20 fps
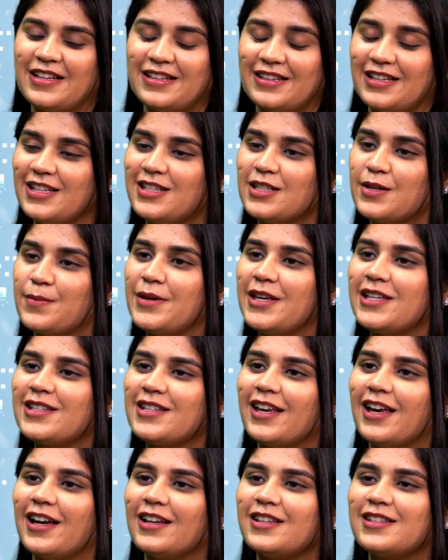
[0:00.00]
That's
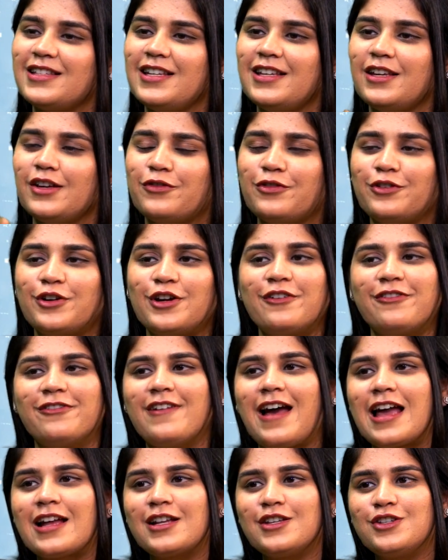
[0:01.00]
amazing. Yeah. See, for a
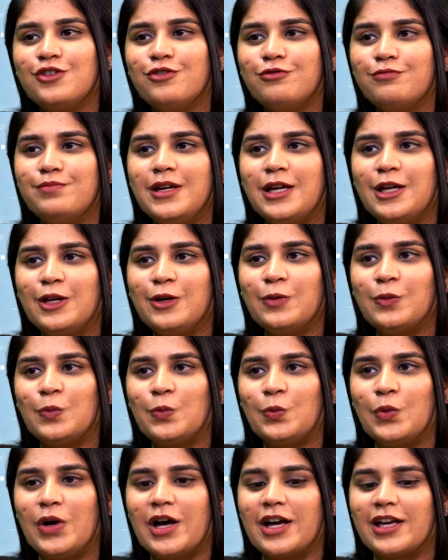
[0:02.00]
fact, you've been
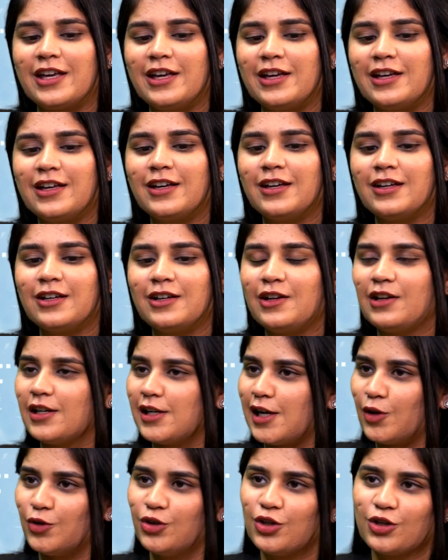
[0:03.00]
working
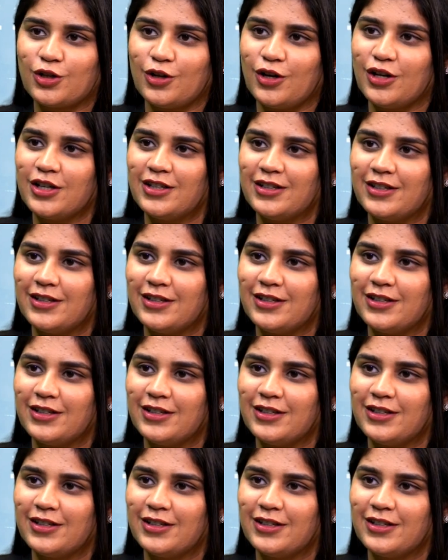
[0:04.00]
round the clock.